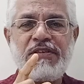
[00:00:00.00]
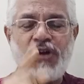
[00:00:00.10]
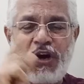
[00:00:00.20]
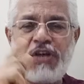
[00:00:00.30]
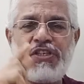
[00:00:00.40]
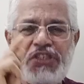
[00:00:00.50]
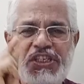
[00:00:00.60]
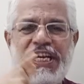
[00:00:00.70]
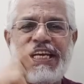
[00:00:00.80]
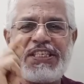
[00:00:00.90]

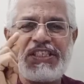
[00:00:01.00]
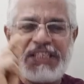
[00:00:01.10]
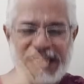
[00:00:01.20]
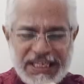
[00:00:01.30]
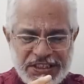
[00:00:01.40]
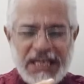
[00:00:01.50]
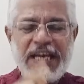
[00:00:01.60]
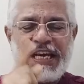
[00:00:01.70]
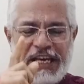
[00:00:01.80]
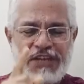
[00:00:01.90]
Consciousness
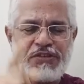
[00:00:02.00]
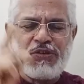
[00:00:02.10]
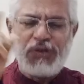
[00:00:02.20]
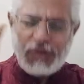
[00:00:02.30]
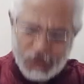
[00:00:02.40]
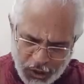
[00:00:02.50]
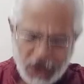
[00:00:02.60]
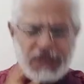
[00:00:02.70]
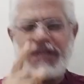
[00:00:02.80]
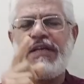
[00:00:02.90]
is
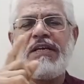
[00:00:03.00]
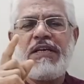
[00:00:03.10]
not